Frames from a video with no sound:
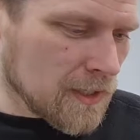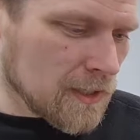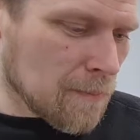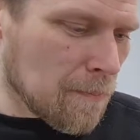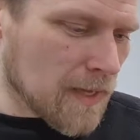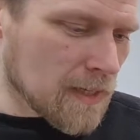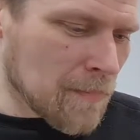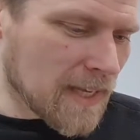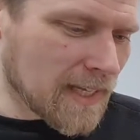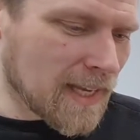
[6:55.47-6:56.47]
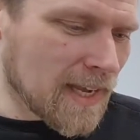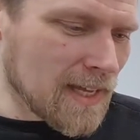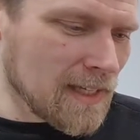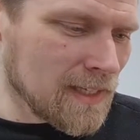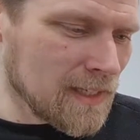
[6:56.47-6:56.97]
the Pan
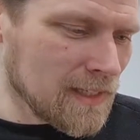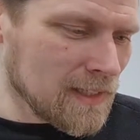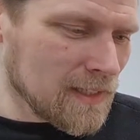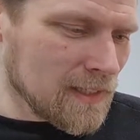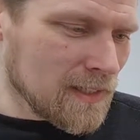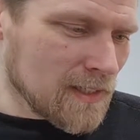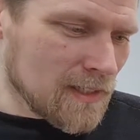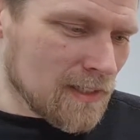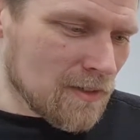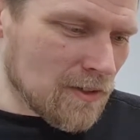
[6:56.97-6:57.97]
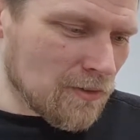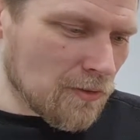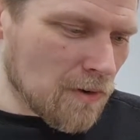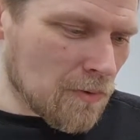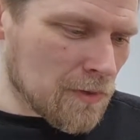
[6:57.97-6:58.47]
America. The
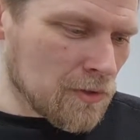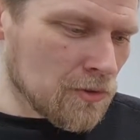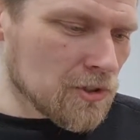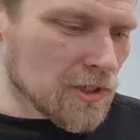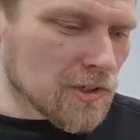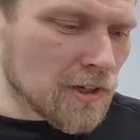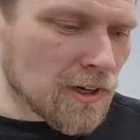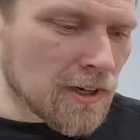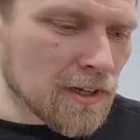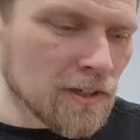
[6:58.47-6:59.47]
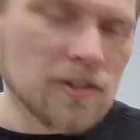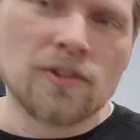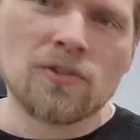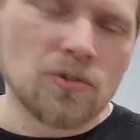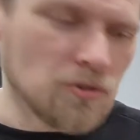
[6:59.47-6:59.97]
Ferrari used this car
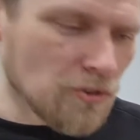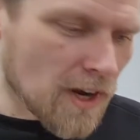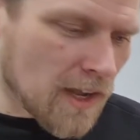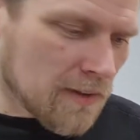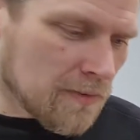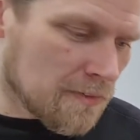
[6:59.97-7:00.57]
to drive